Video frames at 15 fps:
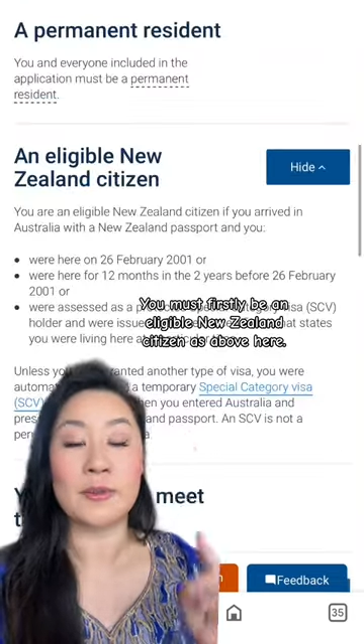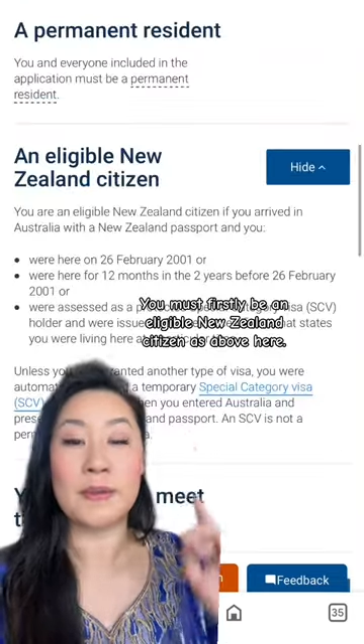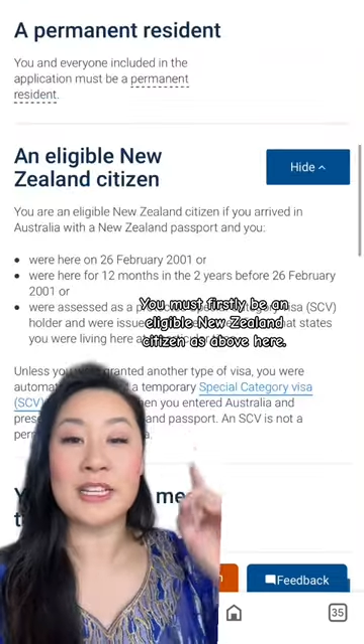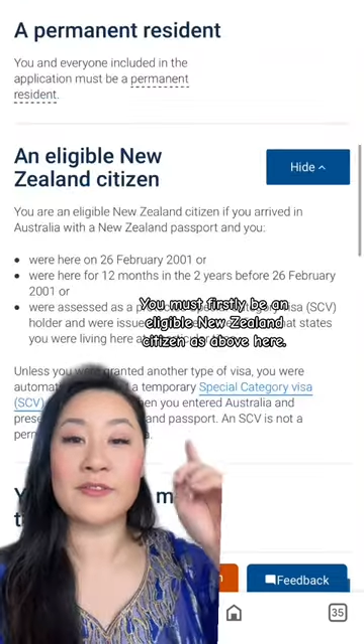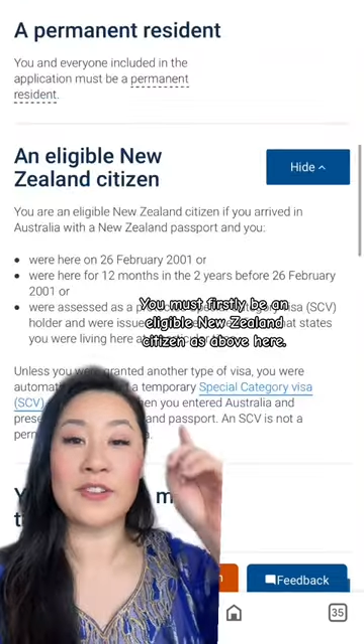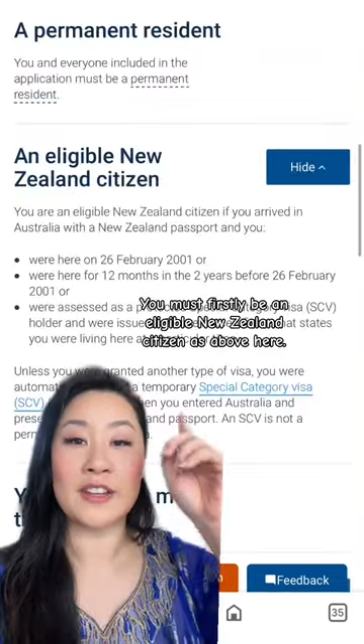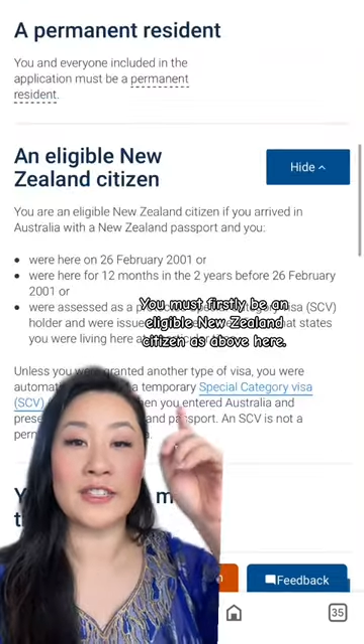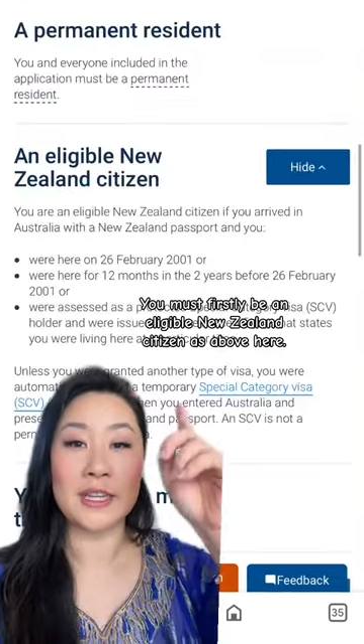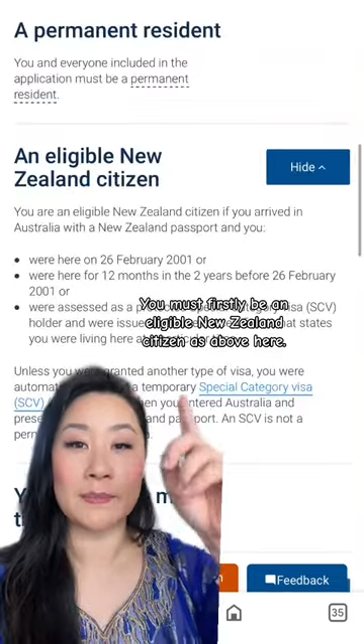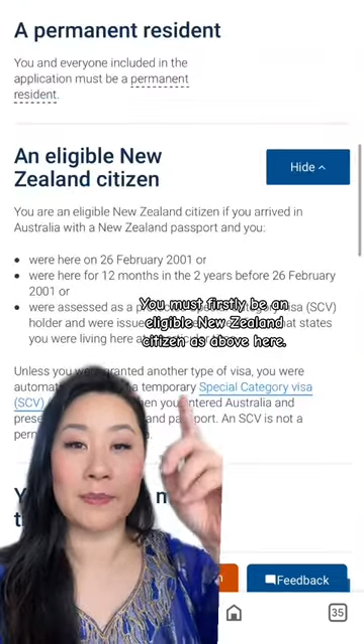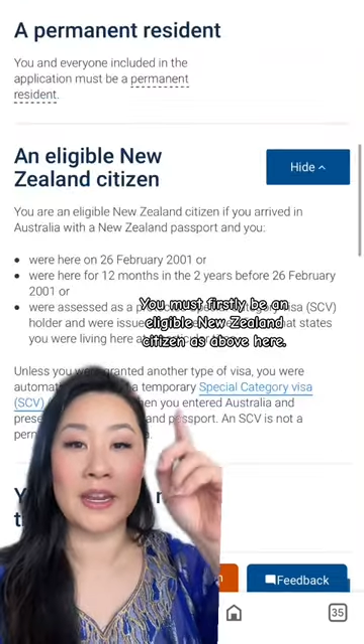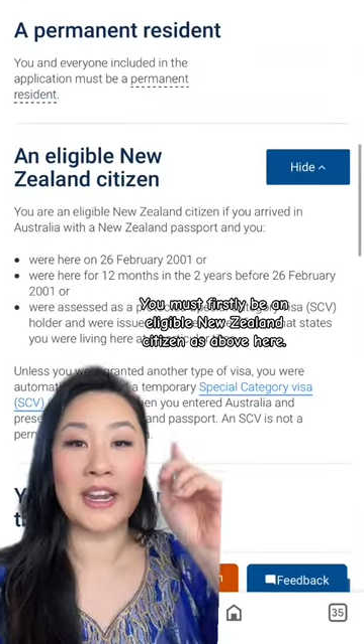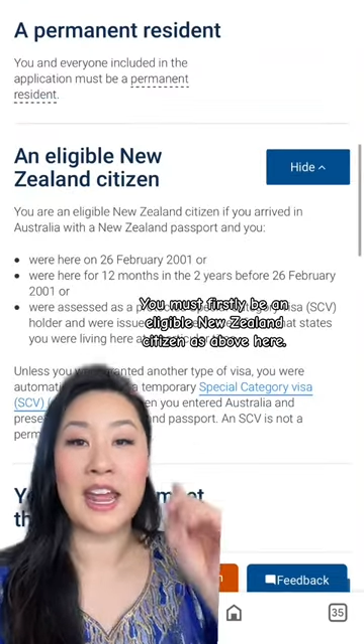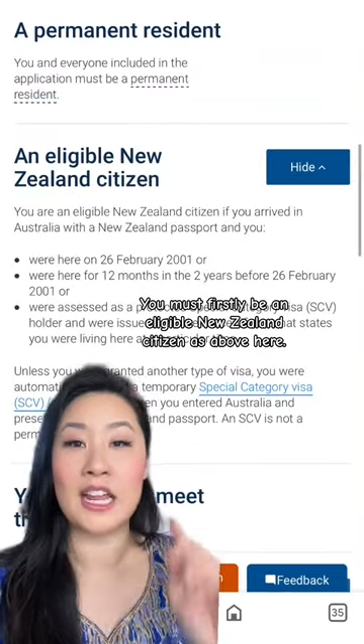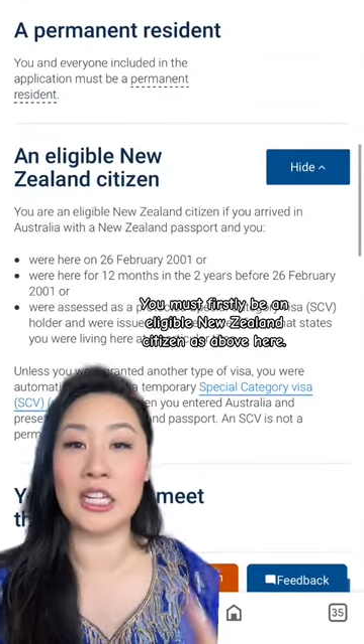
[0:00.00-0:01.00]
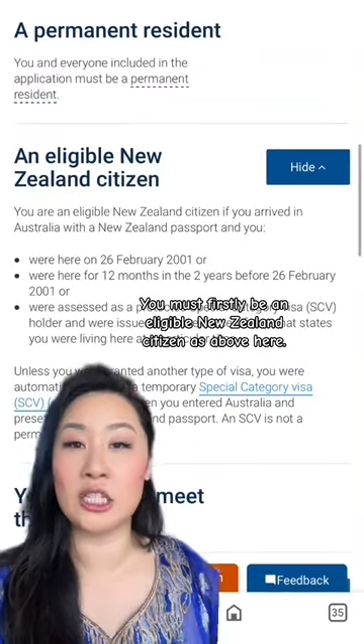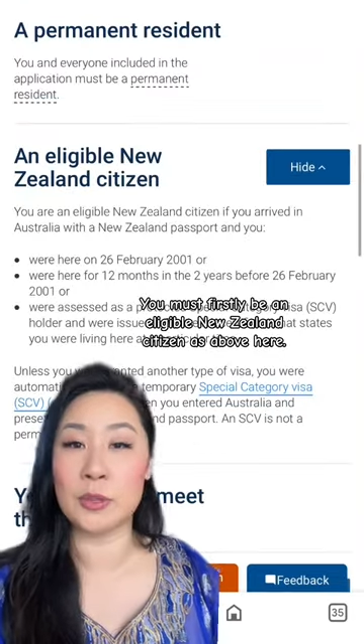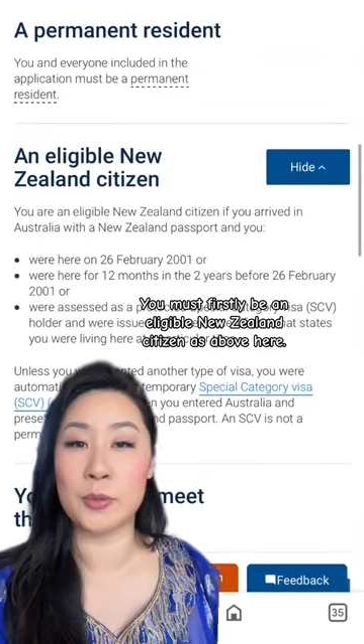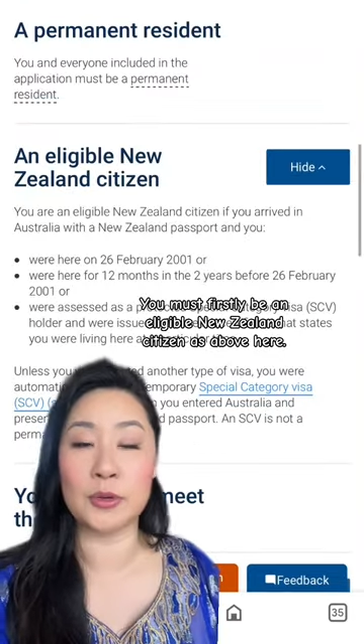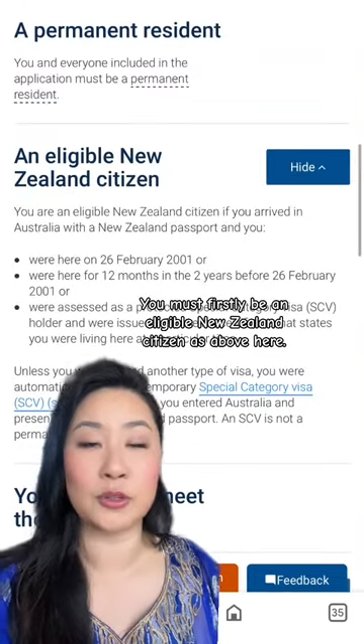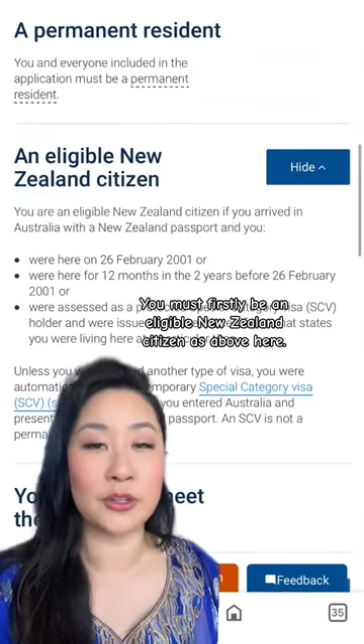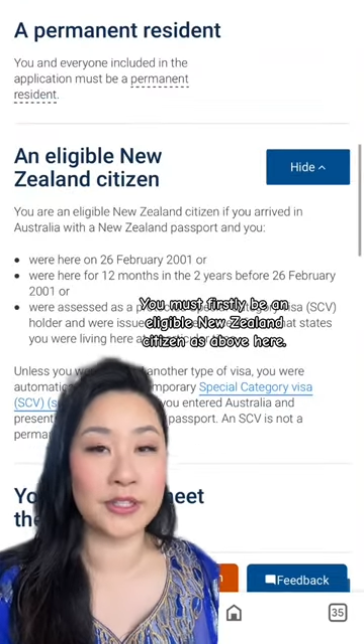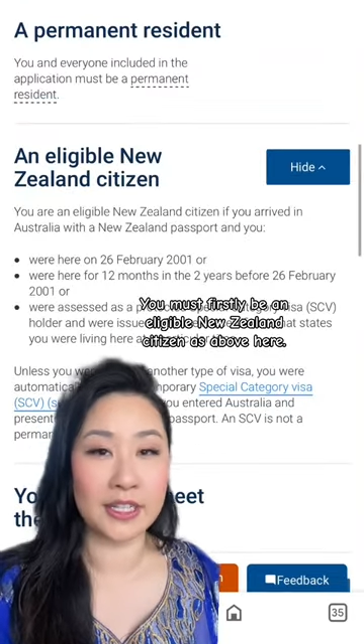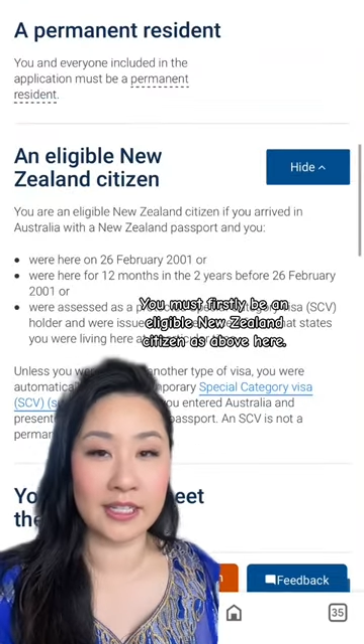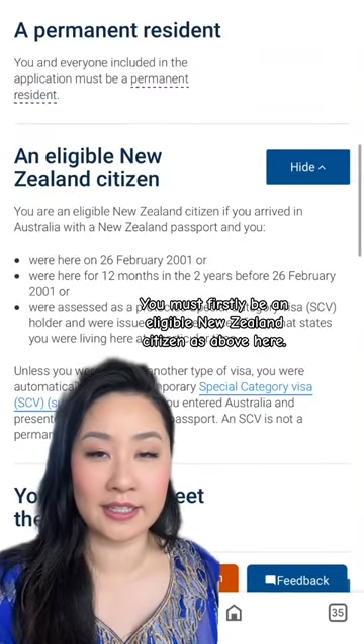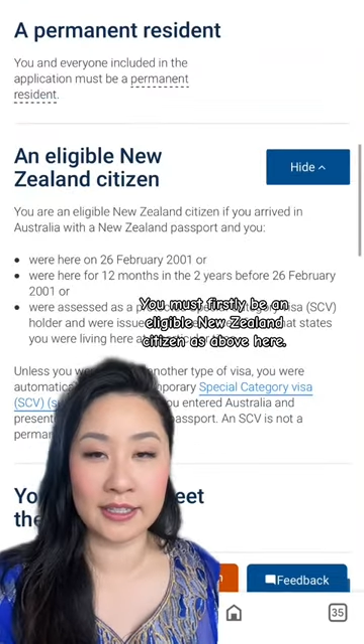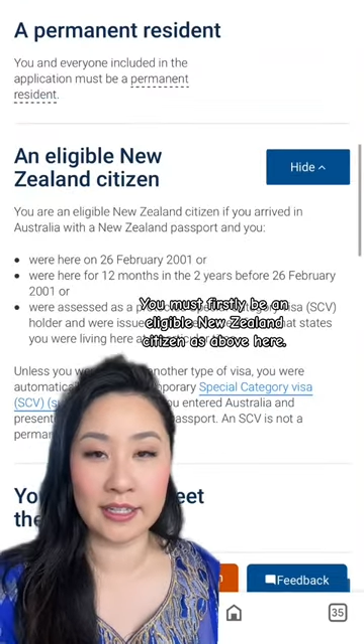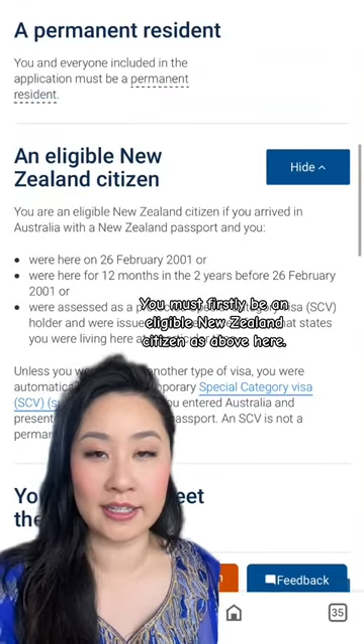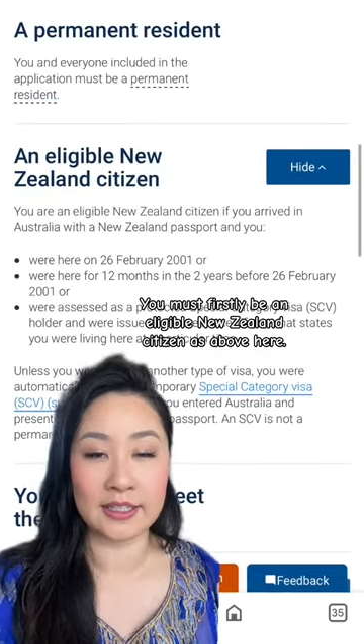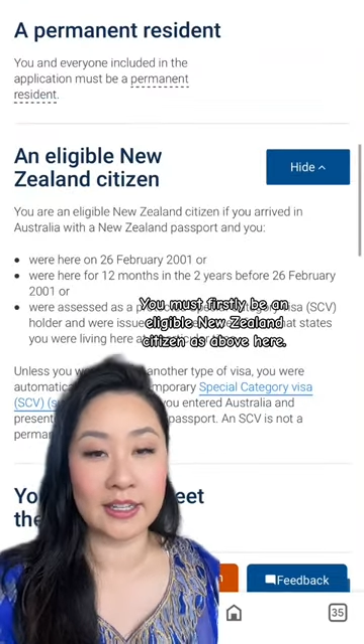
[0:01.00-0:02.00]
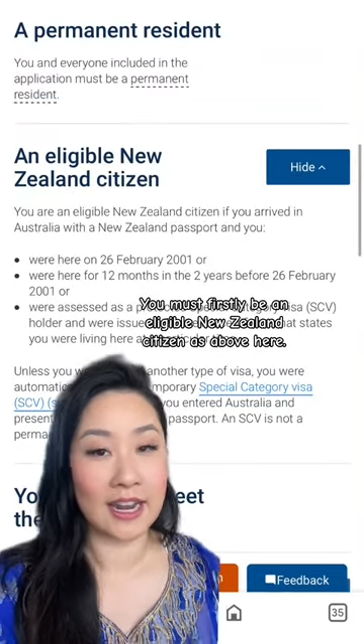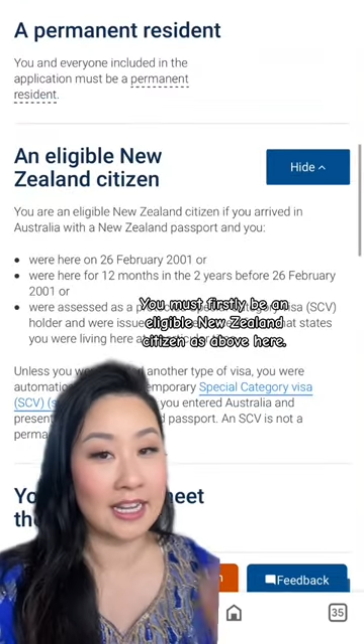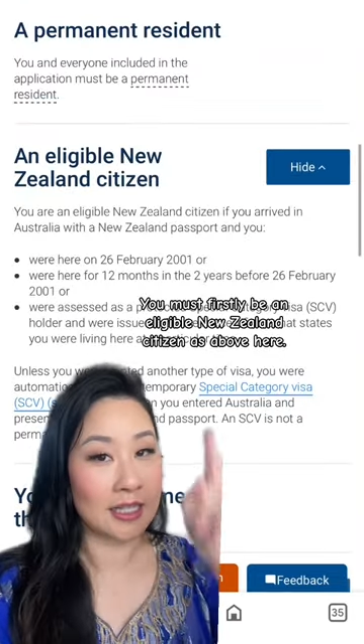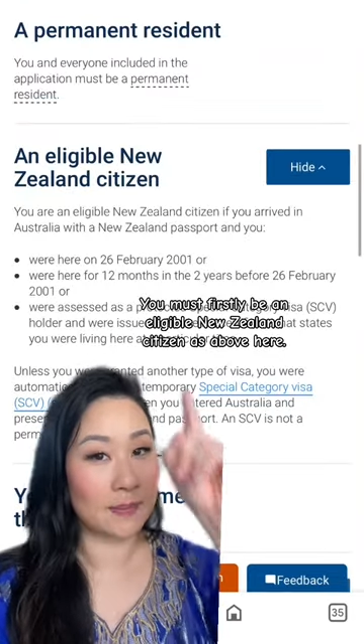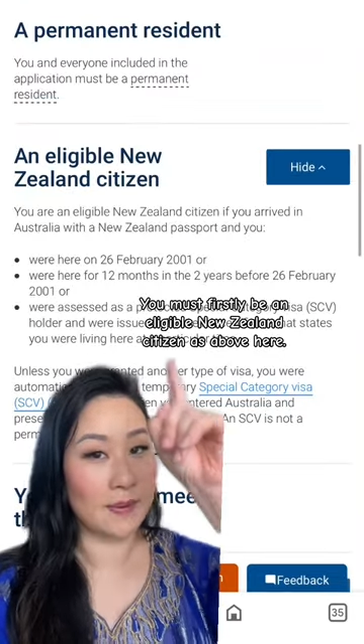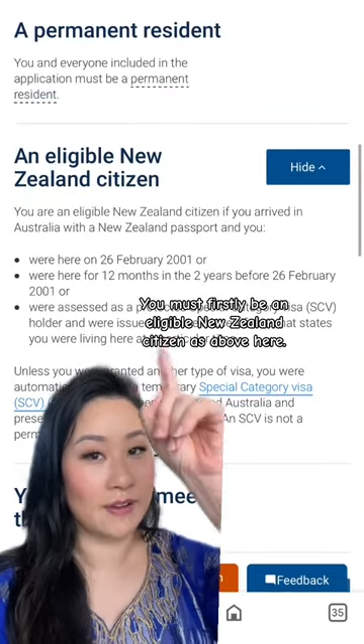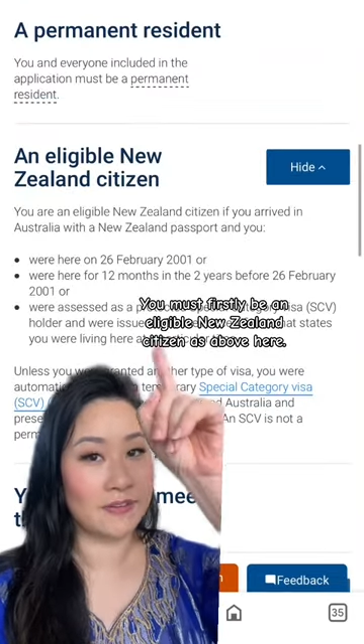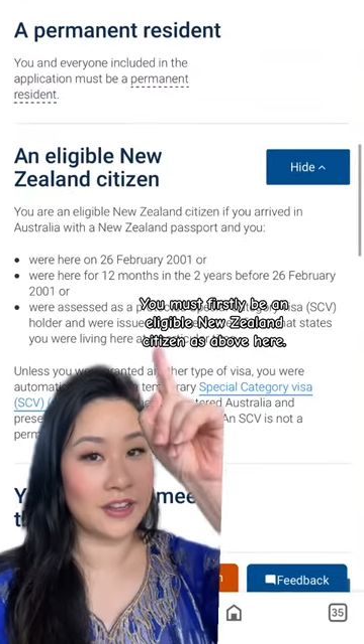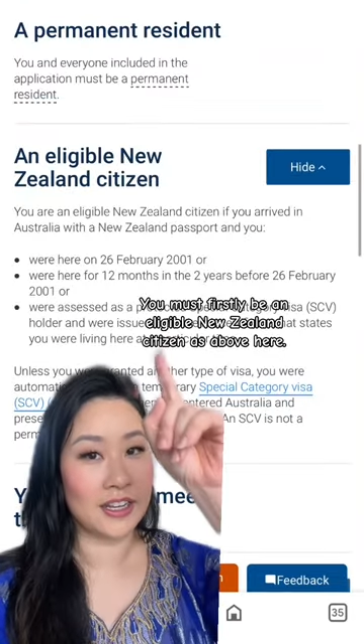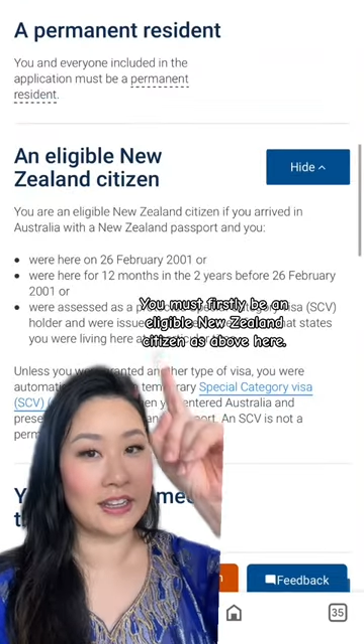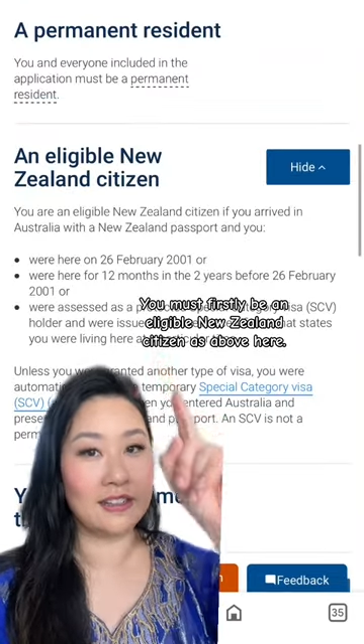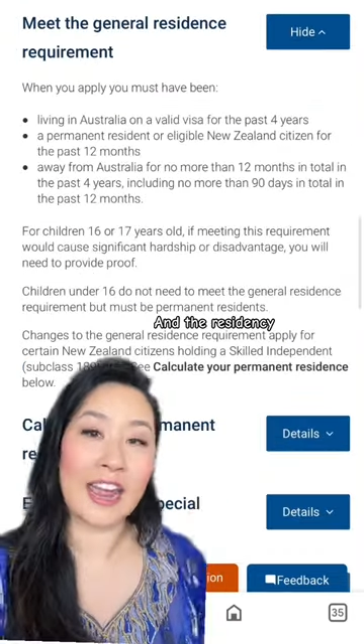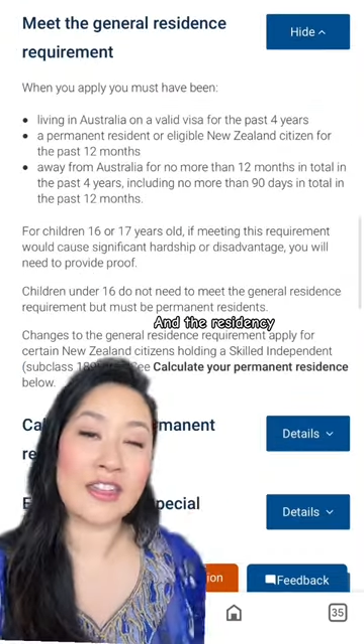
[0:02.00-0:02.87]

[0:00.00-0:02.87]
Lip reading: You must firstly be an eligible New Zealand citizen as above here,